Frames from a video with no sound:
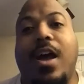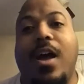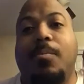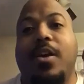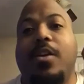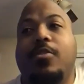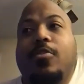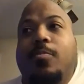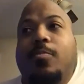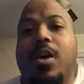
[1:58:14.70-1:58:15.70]
I bet
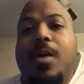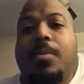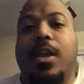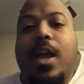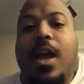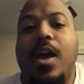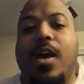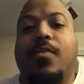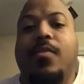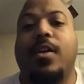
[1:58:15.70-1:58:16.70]
you'll probably
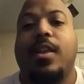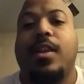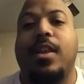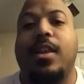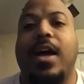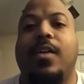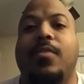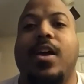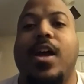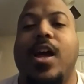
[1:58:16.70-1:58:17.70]
have a lot of
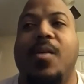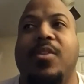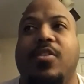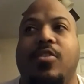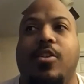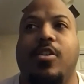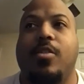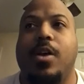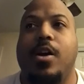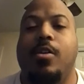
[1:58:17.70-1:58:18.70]
time to talk
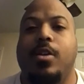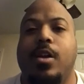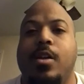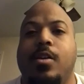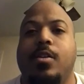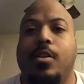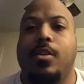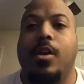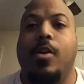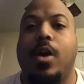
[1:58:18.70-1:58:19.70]
about,
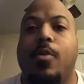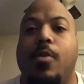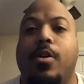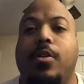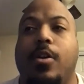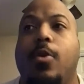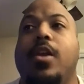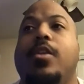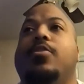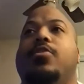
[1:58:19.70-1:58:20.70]
the
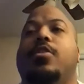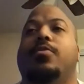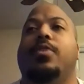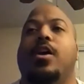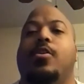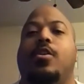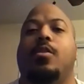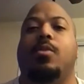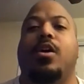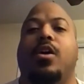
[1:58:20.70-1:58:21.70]
greatness of Erica
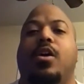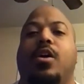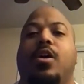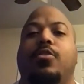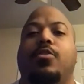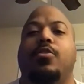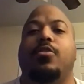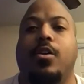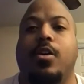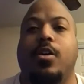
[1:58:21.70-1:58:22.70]

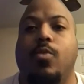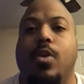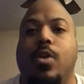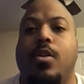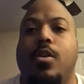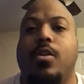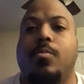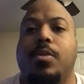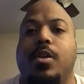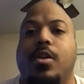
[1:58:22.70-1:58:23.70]
Montoya and what could have
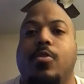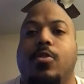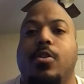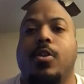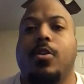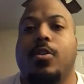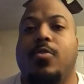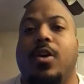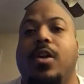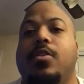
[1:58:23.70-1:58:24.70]
been, or the
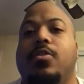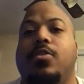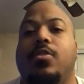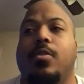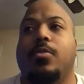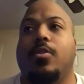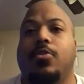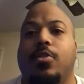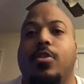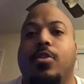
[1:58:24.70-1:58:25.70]
greatness of
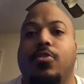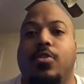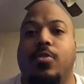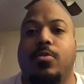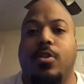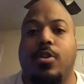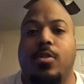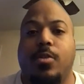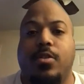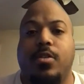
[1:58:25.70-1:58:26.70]
hook and shoot
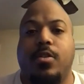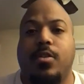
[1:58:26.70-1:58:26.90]
tournaments.